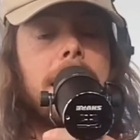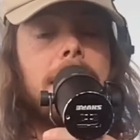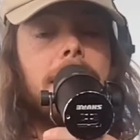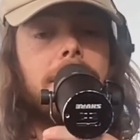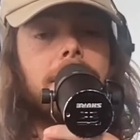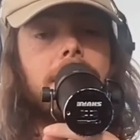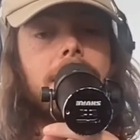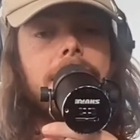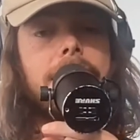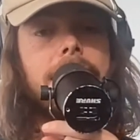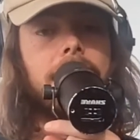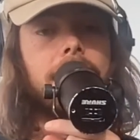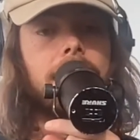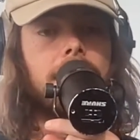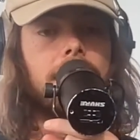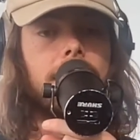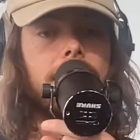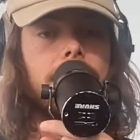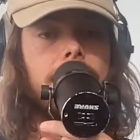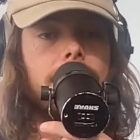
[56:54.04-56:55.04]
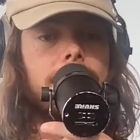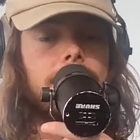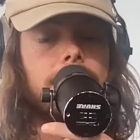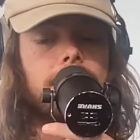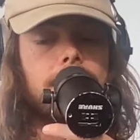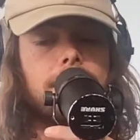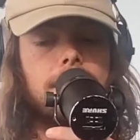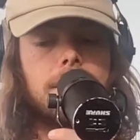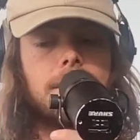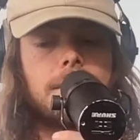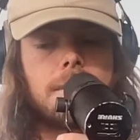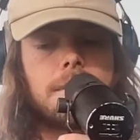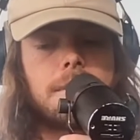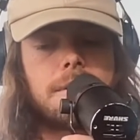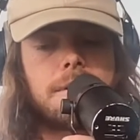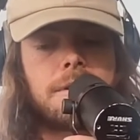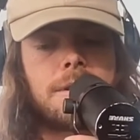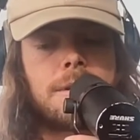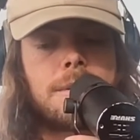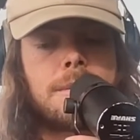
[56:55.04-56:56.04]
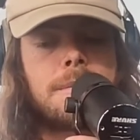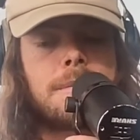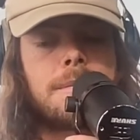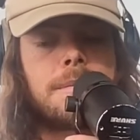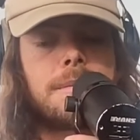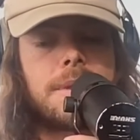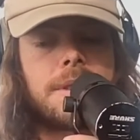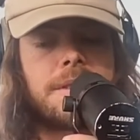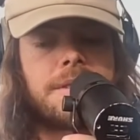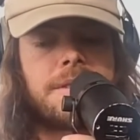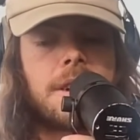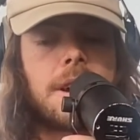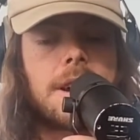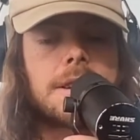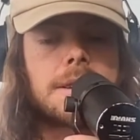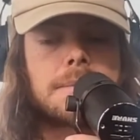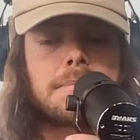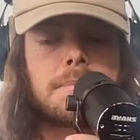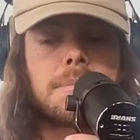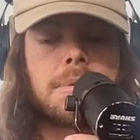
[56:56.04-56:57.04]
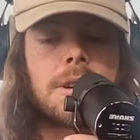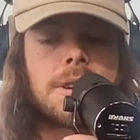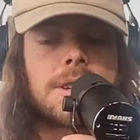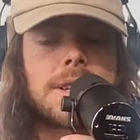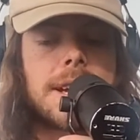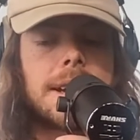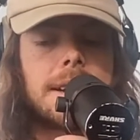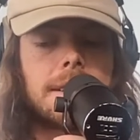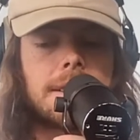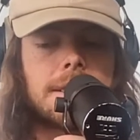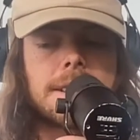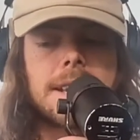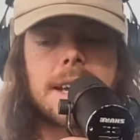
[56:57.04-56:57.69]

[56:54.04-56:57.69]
everything, from the first project,